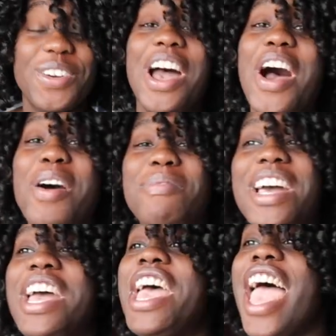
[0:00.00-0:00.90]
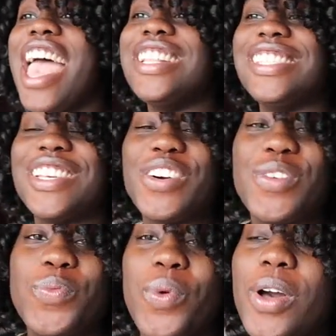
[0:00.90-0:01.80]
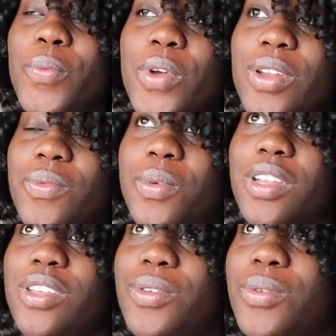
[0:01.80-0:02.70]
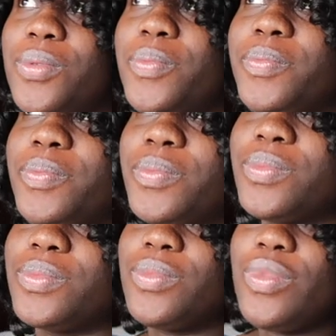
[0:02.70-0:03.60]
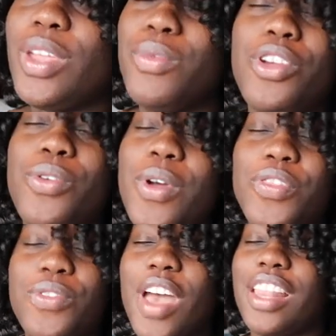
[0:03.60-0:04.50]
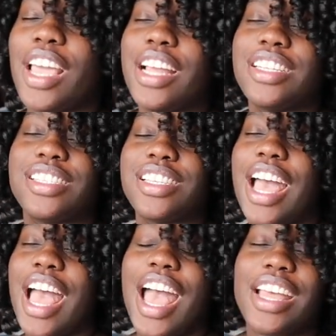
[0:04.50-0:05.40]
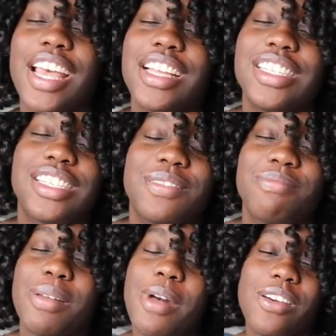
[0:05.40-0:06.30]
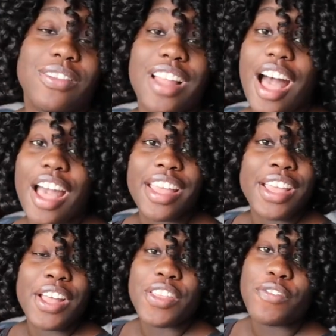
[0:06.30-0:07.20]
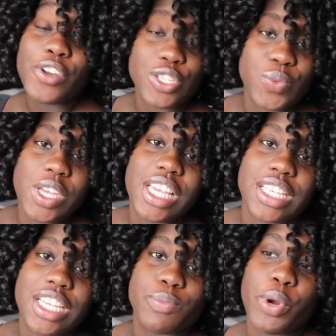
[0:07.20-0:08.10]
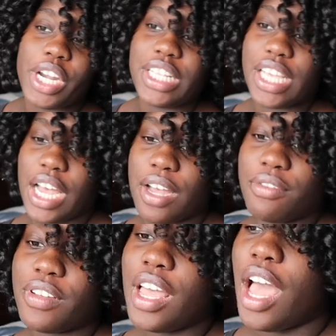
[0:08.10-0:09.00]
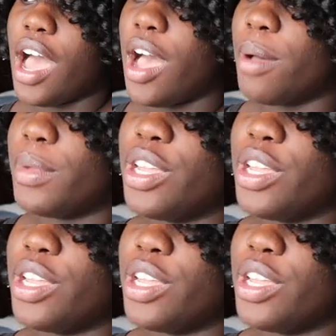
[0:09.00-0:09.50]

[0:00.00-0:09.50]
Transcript: um, and so uh, when when you when you're going through that like i just i i just i'm not gonna lie the first week is, is pretty tough um